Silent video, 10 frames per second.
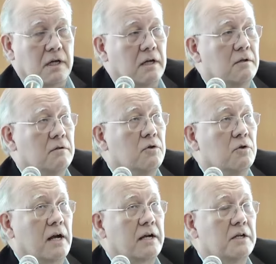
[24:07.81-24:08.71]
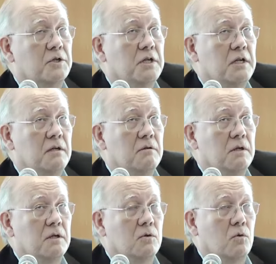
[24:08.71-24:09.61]
and you're not going to see
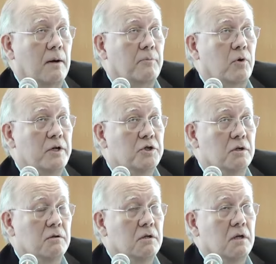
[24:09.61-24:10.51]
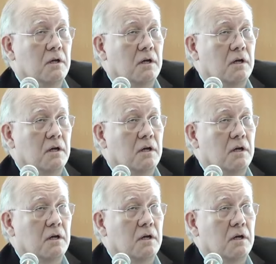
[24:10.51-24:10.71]
the cooperation,